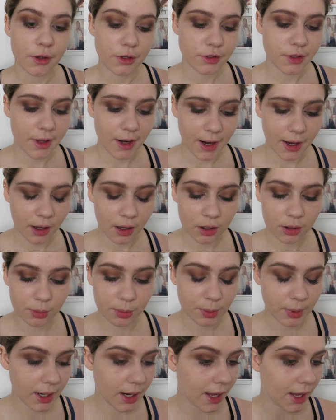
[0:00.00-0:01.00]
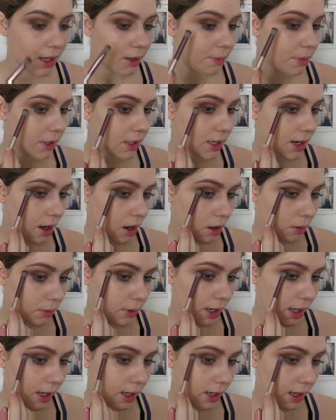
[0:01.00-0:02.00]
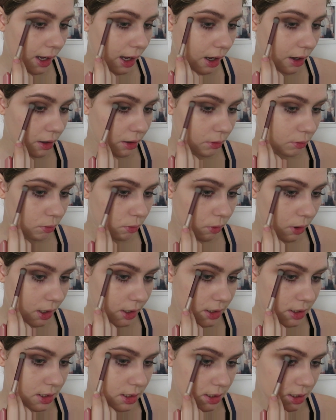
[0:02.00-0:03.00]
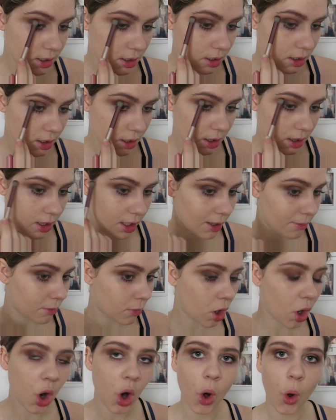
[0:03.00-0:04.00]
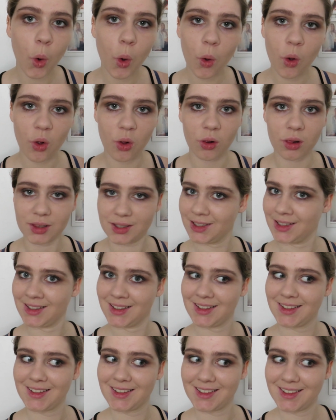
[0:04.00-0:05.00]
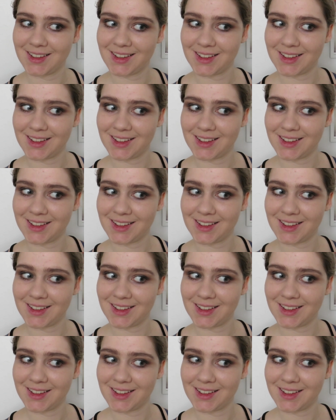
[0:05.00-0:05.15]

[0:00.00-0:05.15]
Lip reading: so that I could play, but now I'm like, I want them all. I